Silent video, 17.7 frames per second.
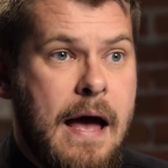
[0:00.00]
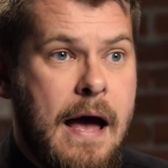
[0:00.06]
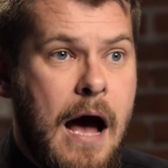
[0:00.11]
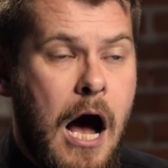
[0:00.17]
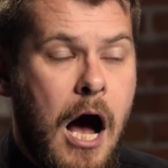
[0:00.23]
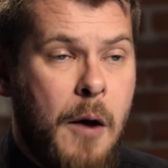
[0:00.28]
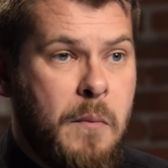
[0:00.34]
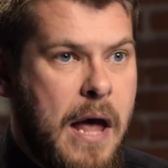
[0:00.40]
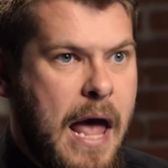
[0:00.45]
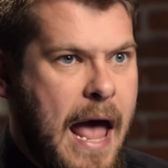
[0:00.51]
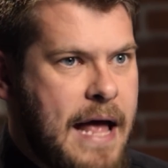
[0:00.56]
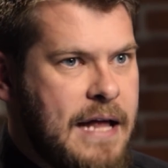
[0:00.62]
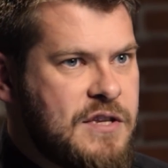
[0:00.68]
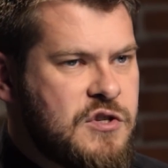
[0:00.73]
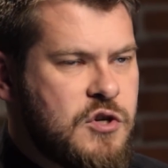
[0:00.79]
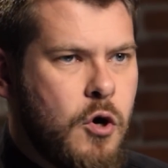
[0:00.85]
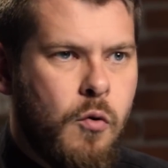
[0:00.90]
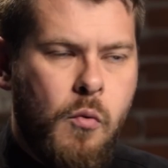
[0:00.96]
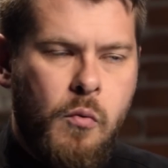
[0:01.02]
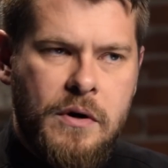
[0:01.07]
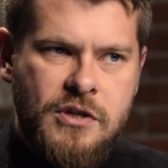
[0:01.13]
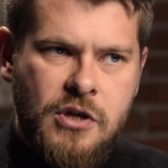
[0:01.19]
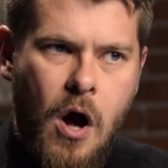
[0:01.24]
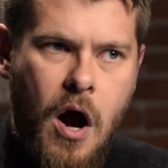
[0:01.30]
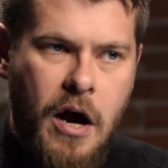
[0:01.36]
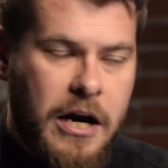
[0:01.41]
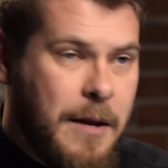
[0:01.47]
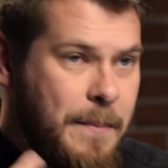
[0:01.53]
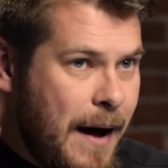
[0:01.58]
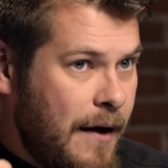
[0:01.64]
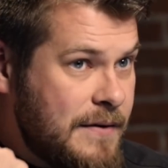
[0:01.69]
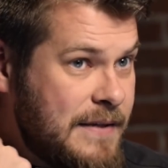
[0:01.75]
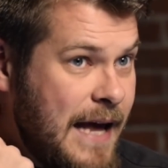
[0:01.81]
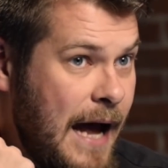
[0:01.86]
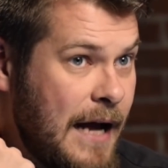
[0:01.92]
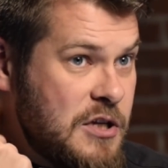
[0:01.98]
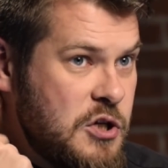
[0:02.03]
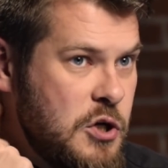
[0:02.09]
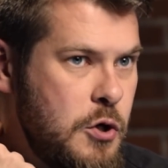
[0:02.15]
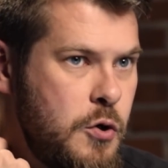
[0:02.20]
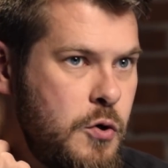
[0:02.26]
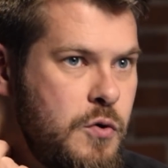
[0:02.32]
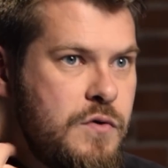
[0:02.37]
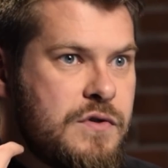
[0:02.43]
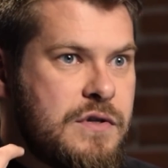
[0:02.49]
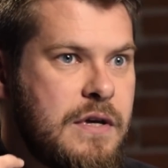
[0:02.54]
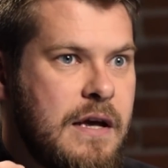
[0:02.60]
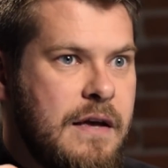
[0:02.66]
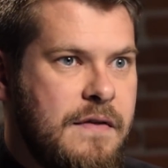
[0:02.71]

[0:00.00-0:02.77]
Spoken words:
And so when we're talking about tattoos,